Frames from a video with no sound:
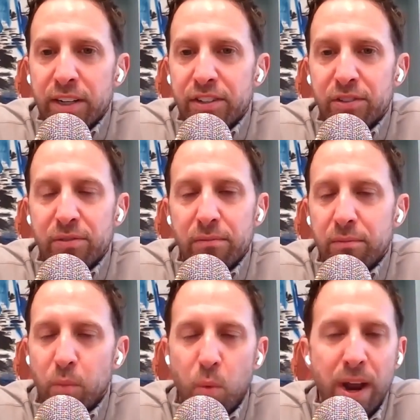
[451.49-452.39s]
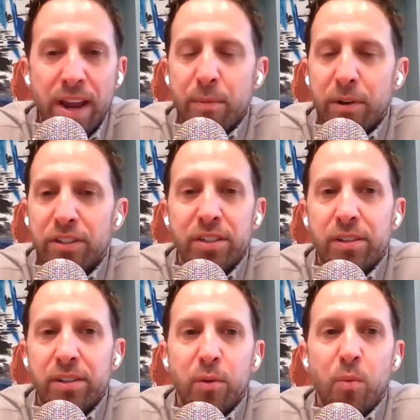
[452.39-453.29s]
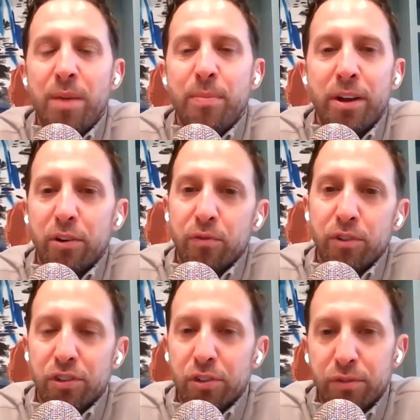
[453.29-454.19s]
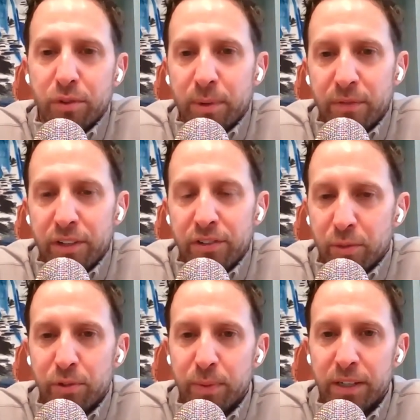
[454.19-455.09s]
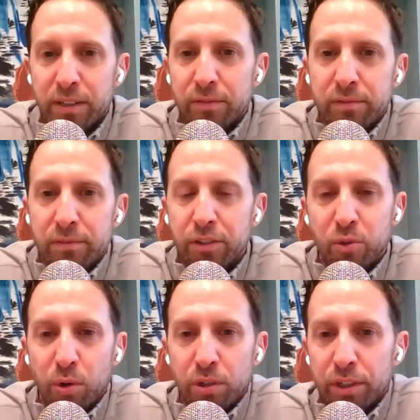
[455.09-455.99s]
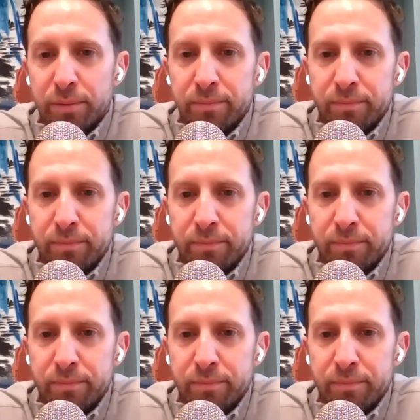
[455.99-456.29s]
It's just way much, you know, way better results from an investor perspective historically